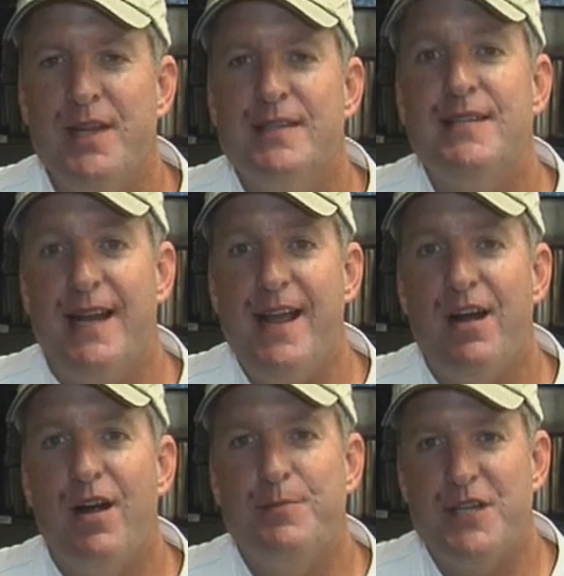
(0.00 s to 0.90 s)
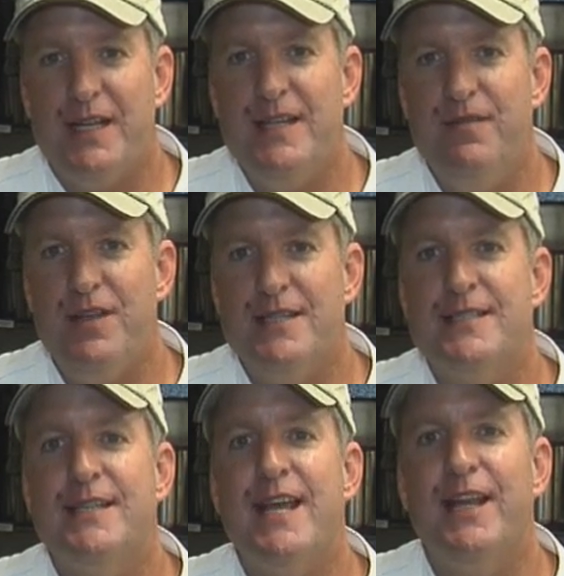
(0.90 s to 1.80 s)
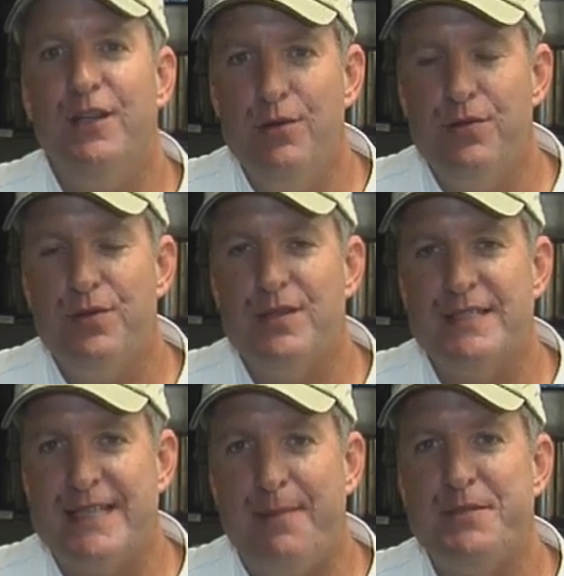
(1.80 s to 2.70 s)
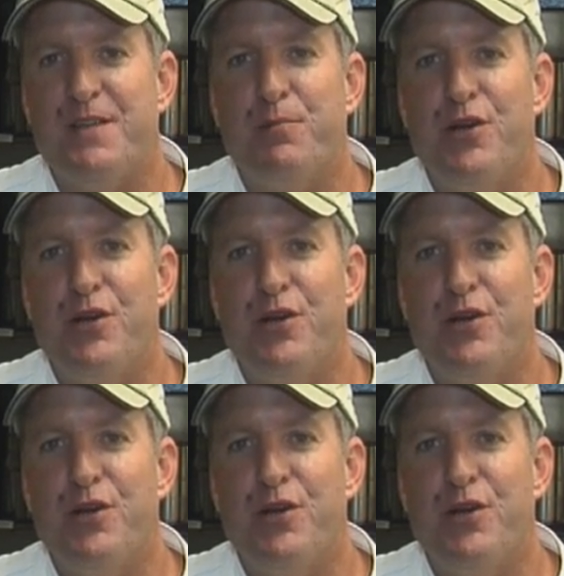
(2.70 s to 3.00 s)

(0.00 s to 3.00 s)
Today, our objective is to take you through the steps of